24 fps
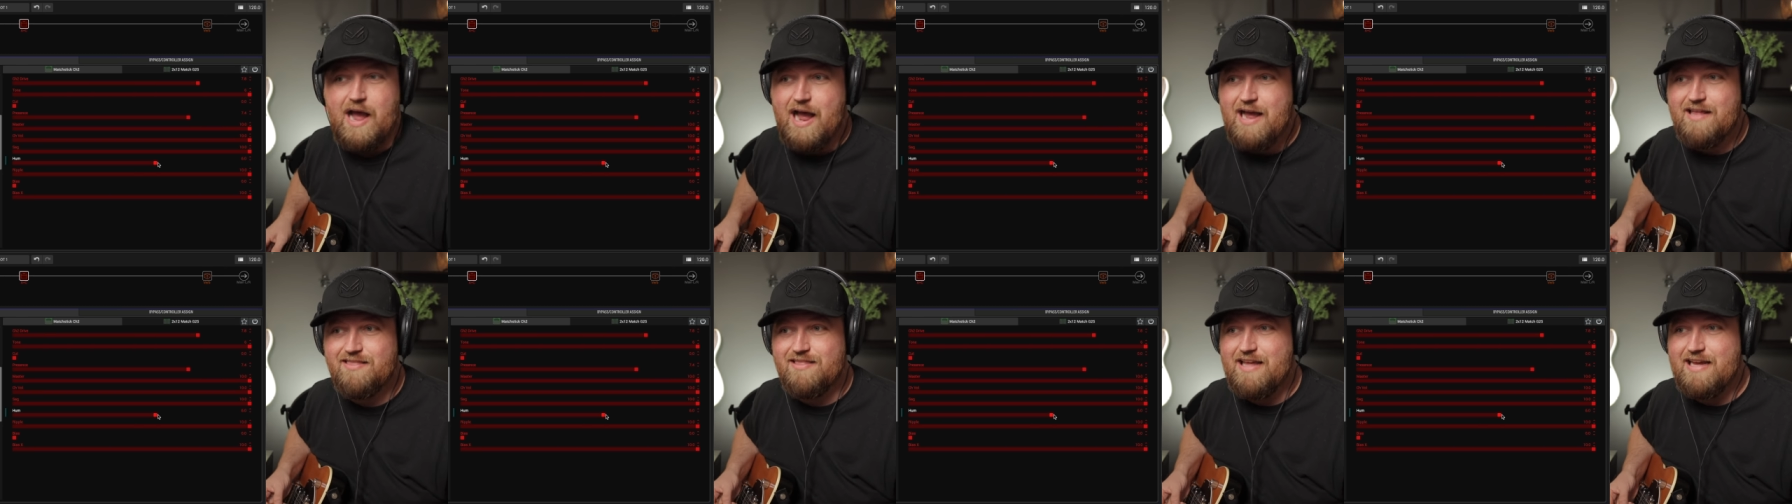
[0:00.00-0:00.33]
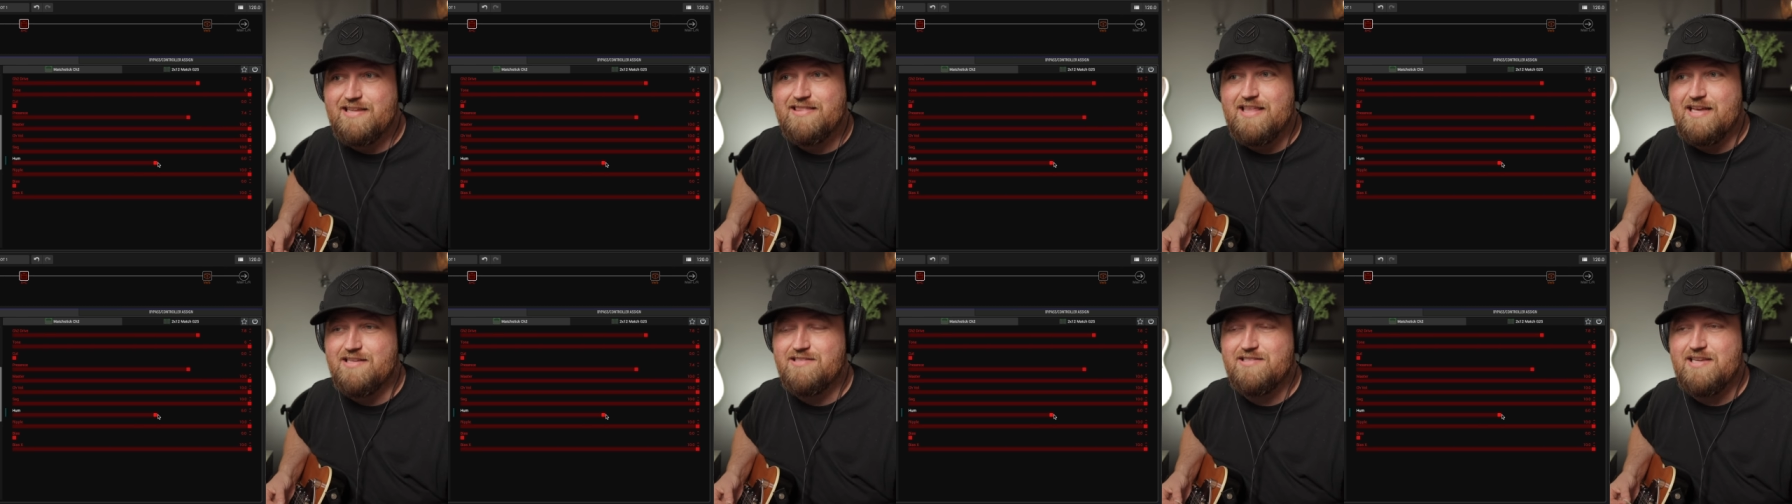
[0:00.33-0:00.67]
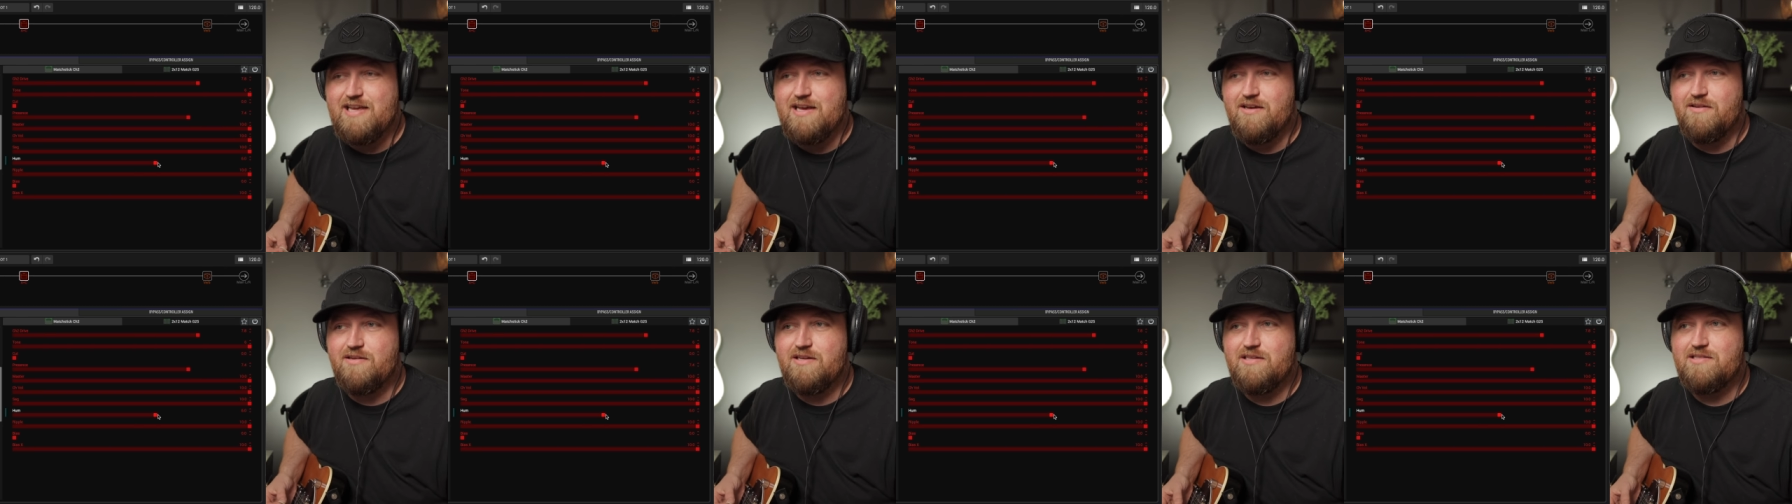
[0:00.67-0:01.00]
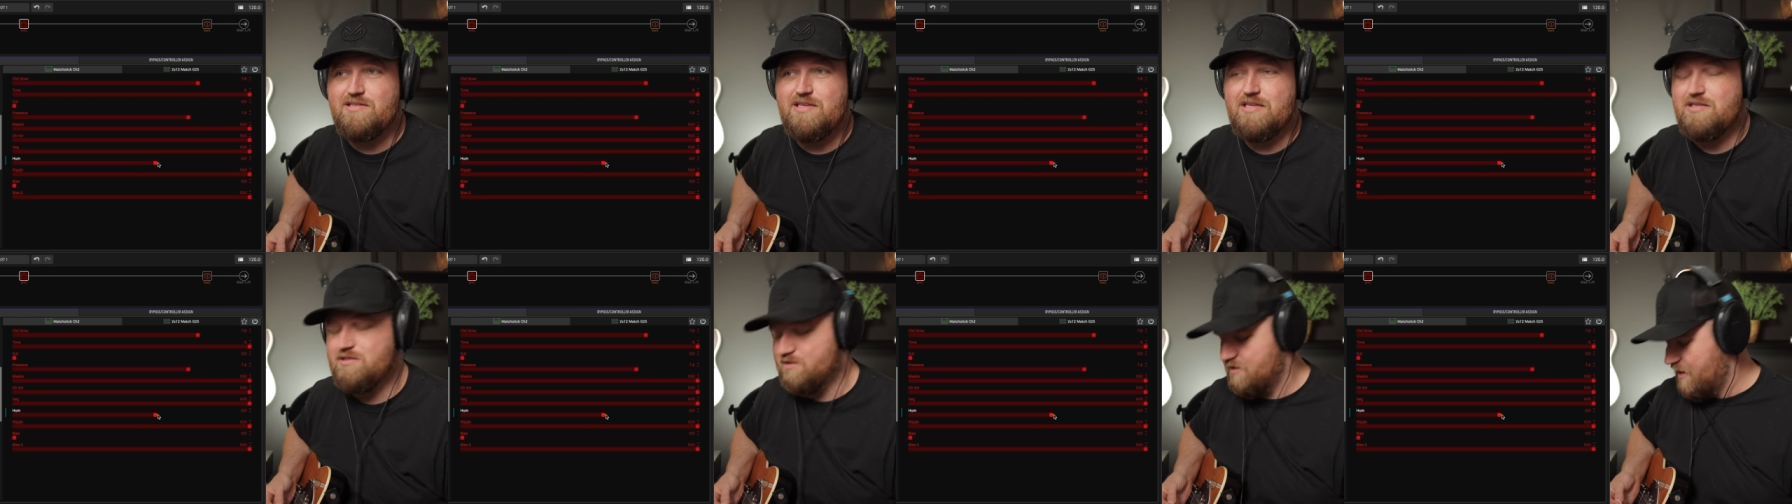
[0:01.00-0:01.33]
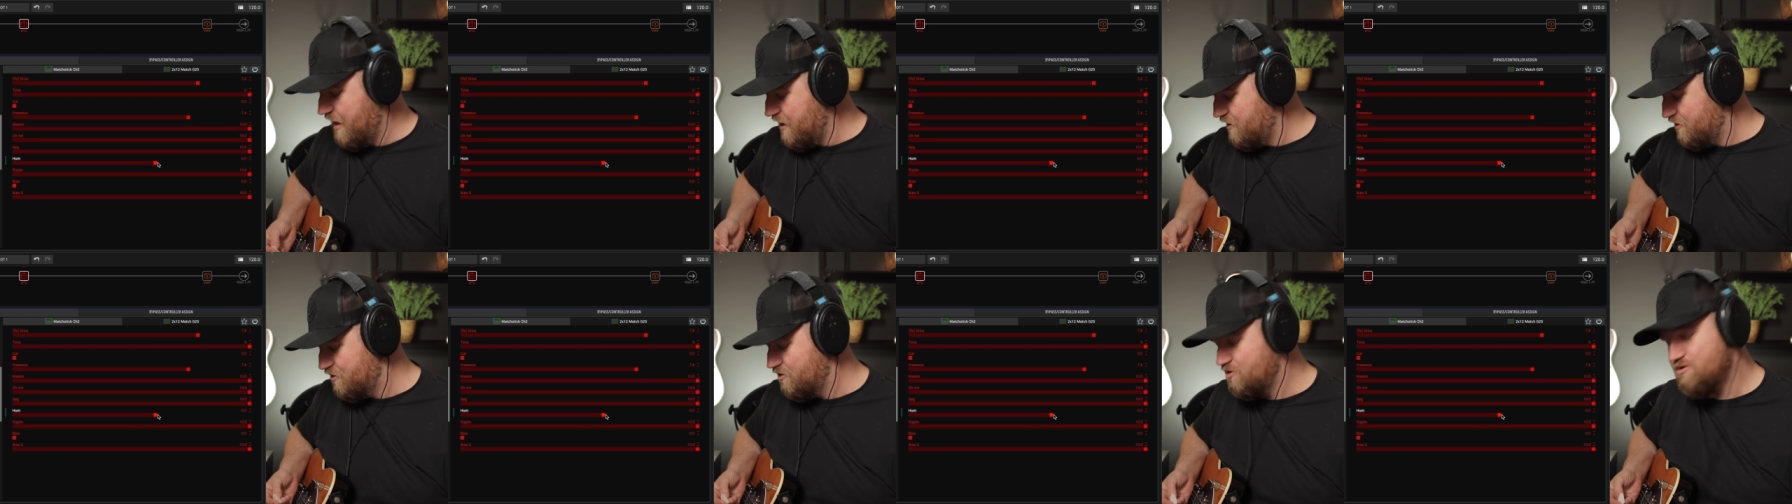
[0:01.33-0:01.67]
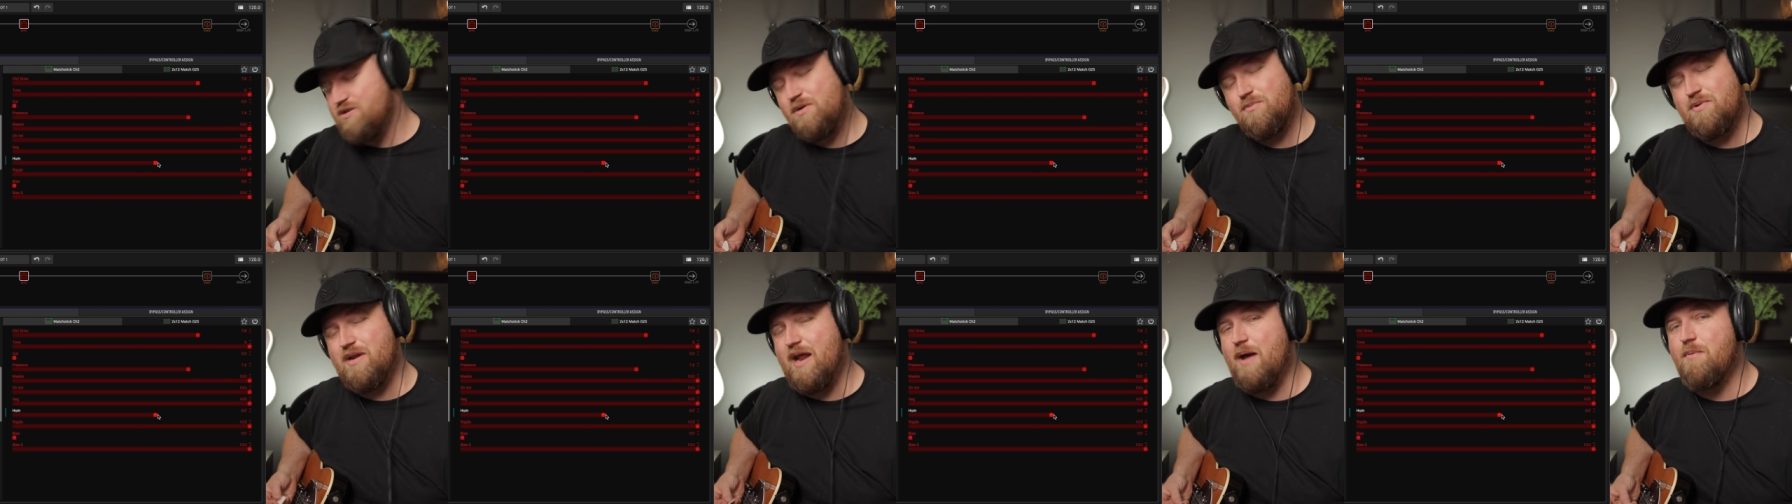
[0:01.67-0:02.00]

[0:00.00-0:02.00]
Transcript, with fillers: I like that sound. It's it's not usually what